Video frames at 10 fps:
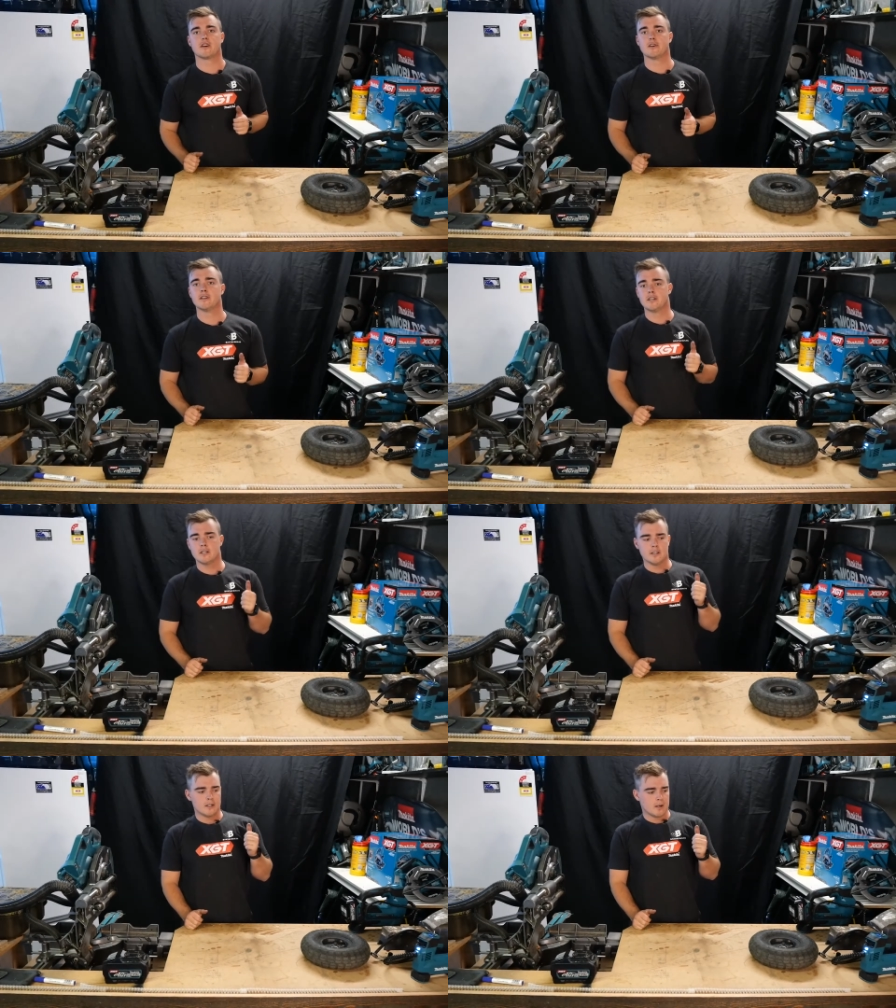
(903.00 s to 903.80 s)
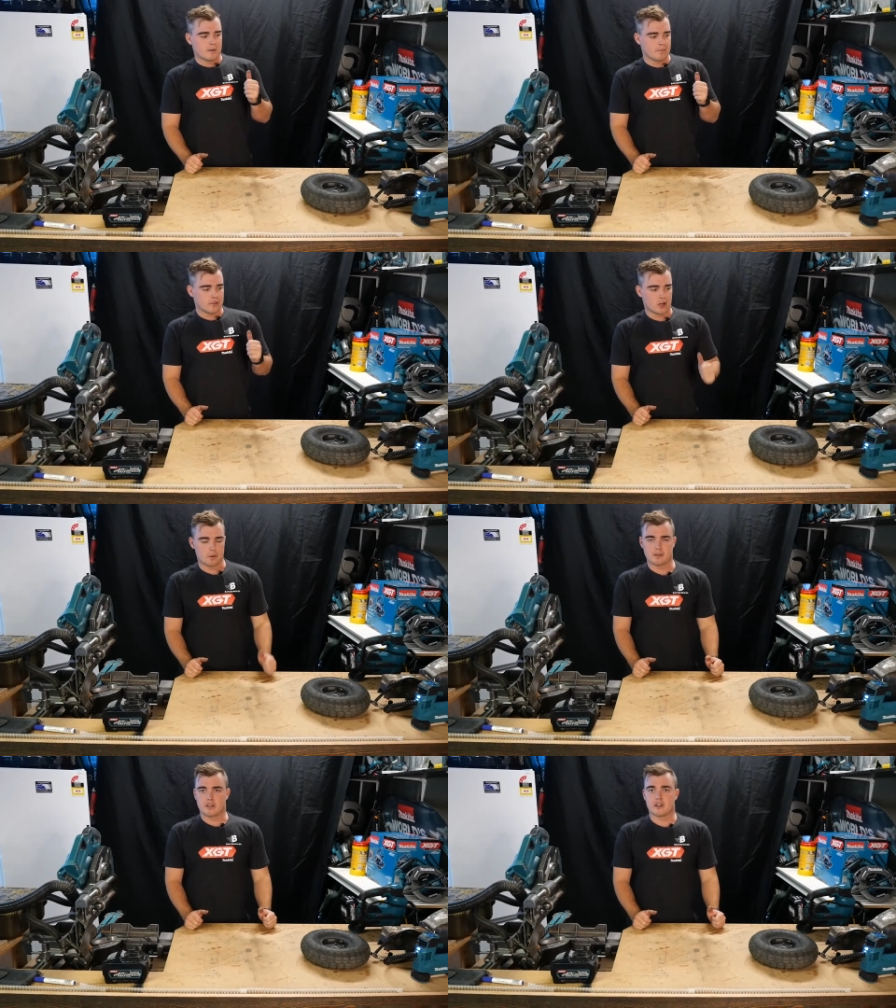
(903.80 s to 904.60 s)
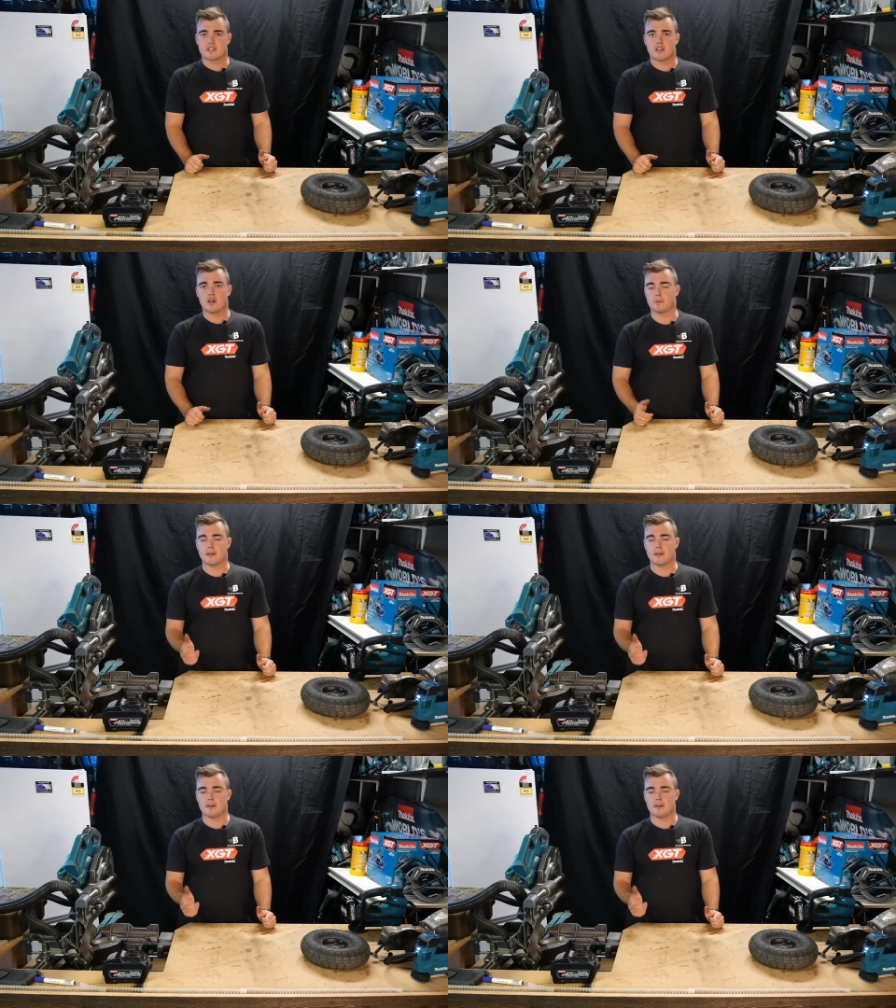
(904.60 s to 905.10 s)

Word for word: So hope that guys hope